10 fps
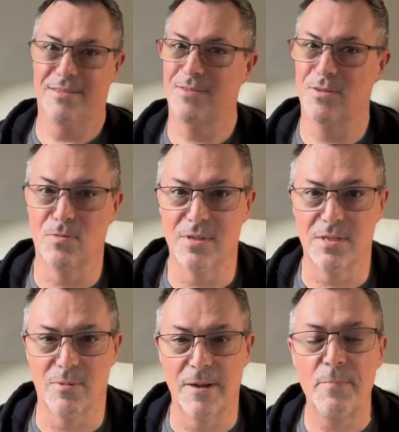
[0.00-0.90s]
It's awesome,
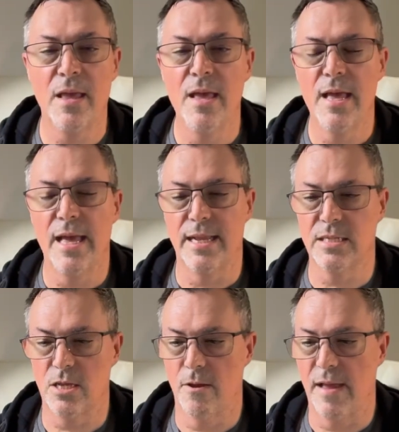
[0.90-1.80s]
right? And
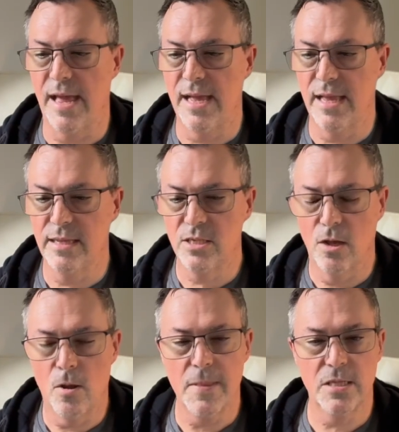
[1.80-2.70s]
so
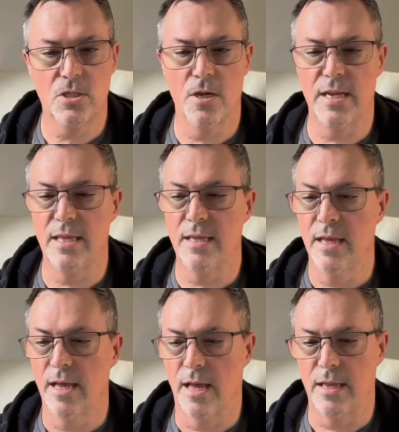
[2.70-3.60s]
on this journey,
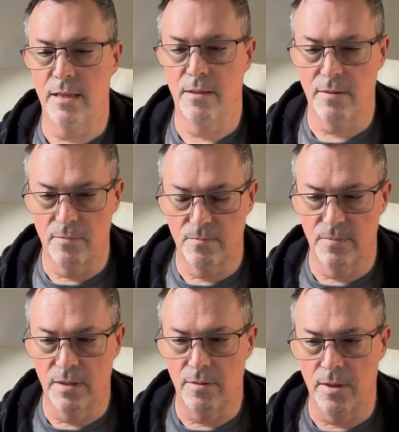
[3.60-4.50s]

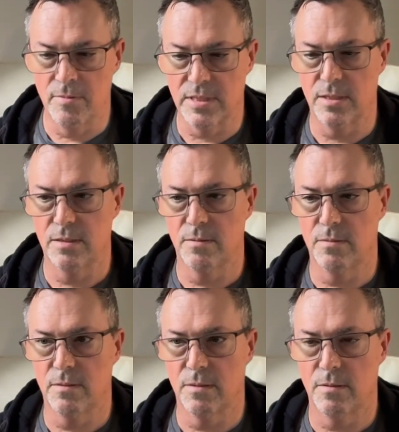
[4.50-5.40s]
he was
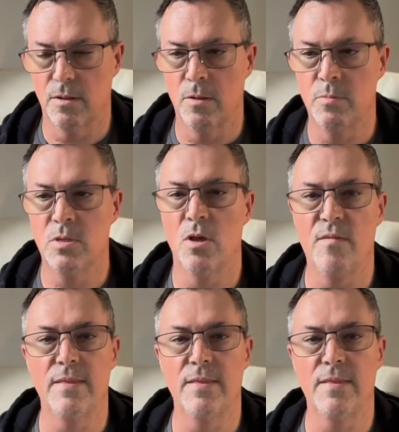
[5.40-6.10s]
observing